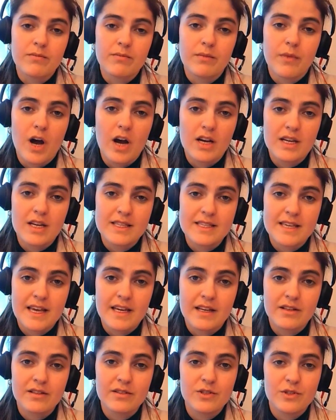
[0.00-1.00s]
market
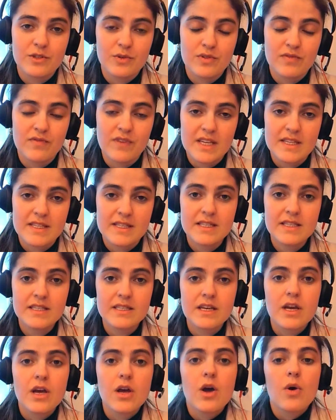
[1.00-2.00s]
cycle to investors,
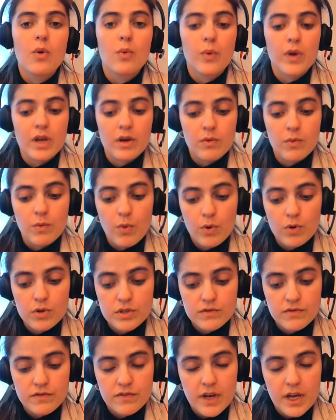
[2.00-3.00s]
we award
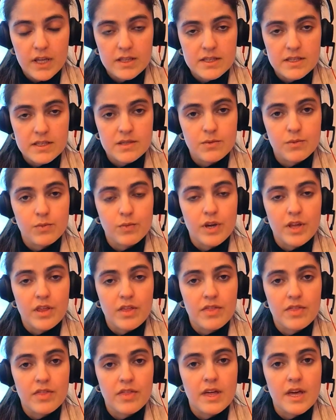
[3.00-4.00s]
funds
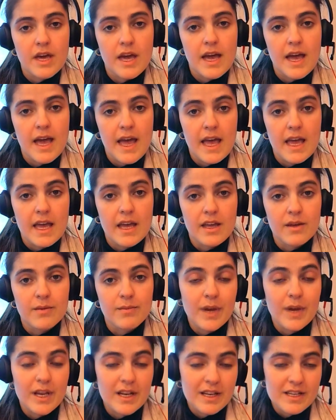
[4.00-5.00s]
with a
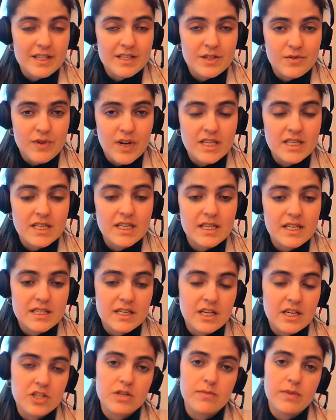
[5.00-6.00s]
medalist rating,
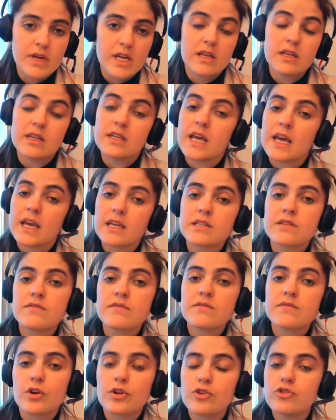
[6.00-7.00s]
essentially being a negative
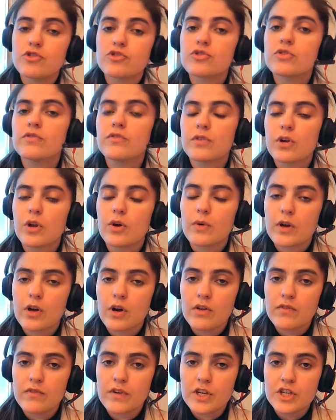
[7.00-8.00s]
or a neutral for lower
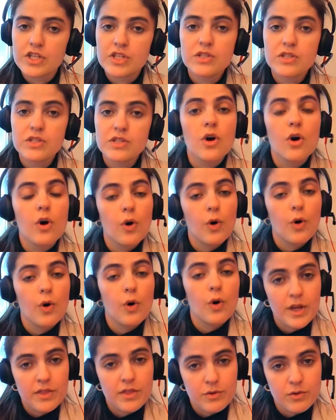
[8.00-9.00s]
convictions, all the
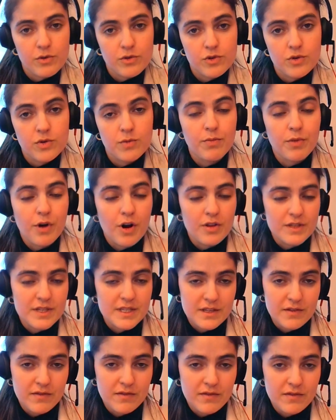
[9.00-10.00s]
way through to bronze,
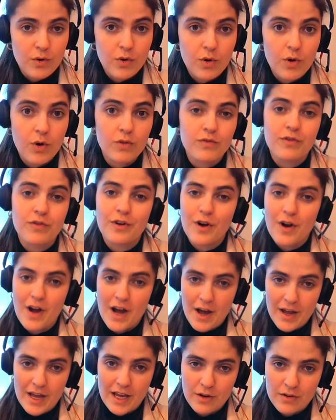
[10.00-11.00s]
silver, or gold for our
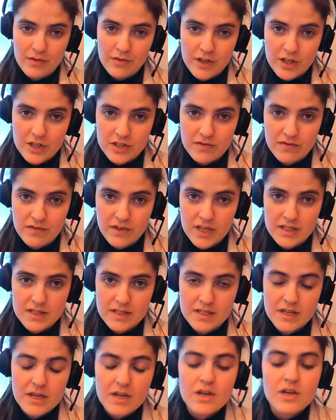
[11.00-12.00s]
higher conviction
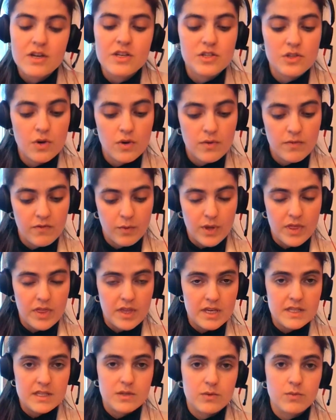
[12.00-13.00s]
funds. So with
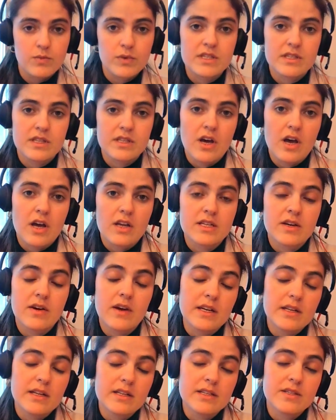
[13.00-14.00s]
this, we start our
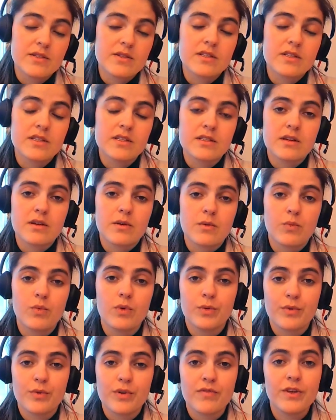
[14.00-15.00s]
analysis.
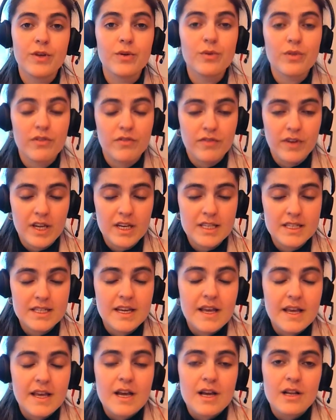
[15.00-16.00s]
We'll review the fund,
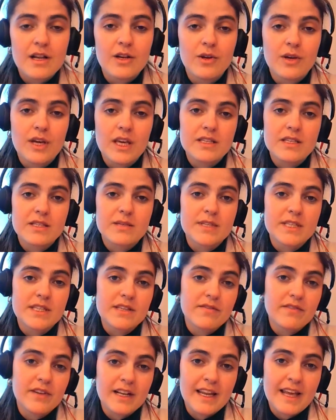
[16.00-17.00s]
looking
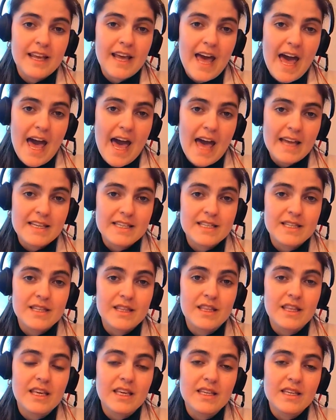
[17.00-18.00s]
specifically at
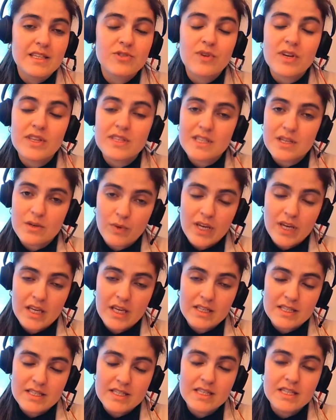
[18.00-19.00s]
the strengths and
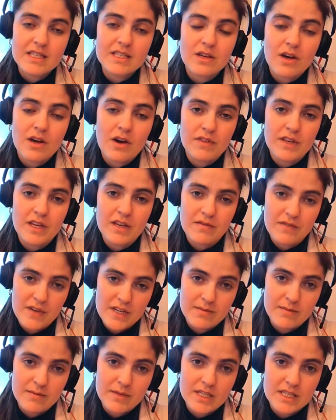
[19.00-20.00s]
weaknesses of the
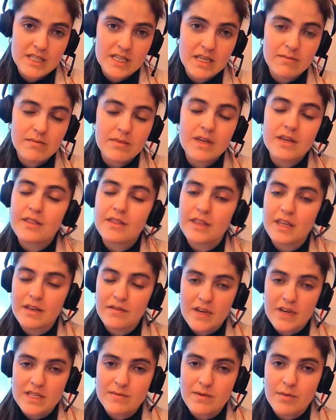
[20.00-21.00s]
investment team, the
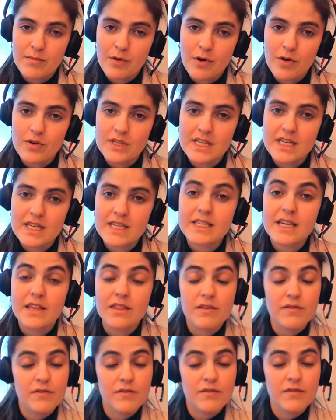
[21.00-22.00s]
investment process, and
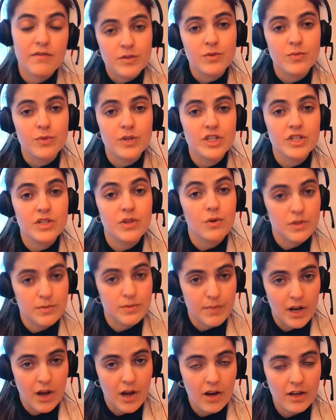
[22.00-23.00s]
the firm to which those
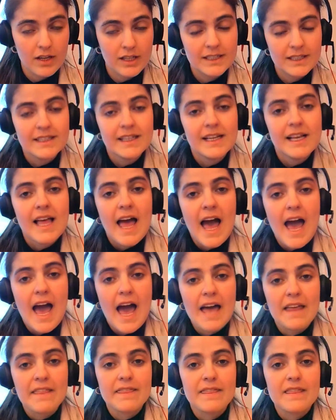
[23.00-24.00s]
belong.
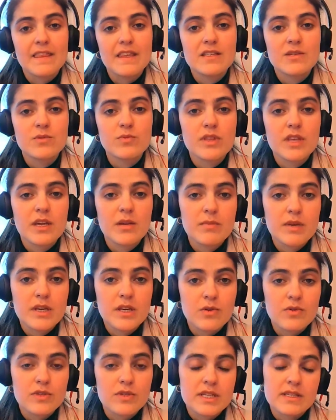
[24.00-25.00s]
And this will then be
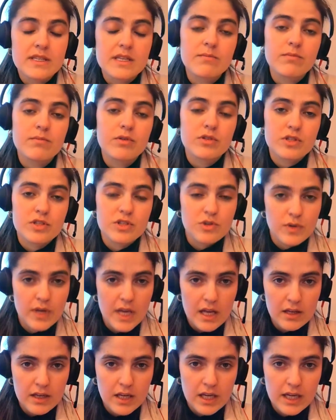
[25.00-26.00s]
used as inputs to
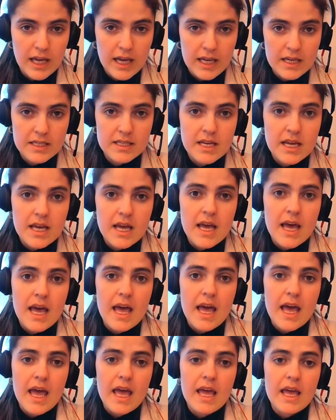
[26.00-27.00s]
calculate
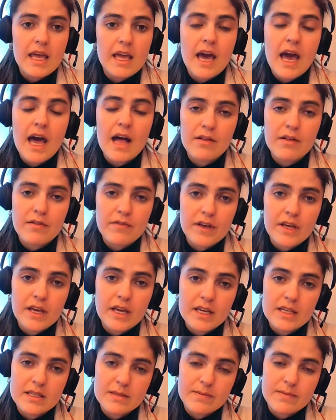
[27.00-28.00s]
a alpha
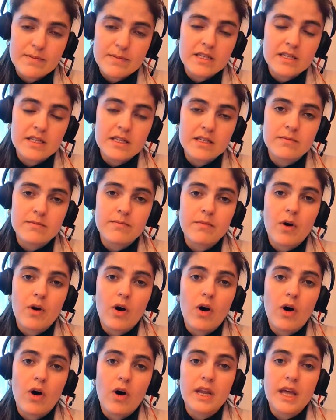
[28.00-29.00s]
expected
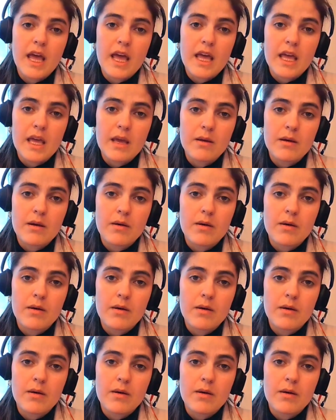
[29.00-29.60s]
on a